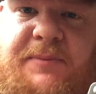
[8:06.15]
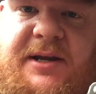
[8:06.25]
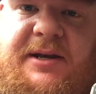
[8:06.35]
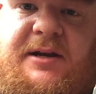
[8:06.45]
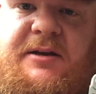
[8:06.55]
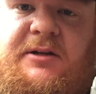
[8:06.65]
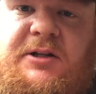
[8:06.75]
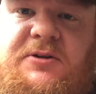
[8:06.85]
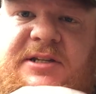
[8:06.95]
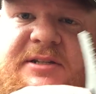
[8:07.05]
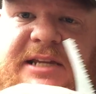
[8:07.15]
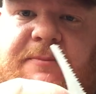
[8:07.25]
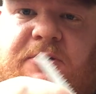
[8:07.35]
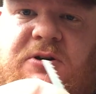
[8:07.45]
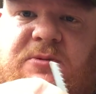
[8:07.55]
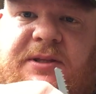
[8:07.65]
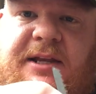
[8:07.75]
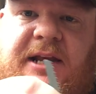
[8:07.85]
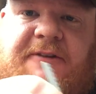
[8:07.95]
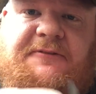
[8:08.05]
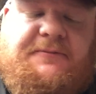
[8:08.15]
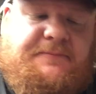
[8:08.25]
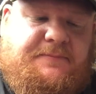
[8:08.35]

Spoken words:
button here to close it. Same goes with the knife.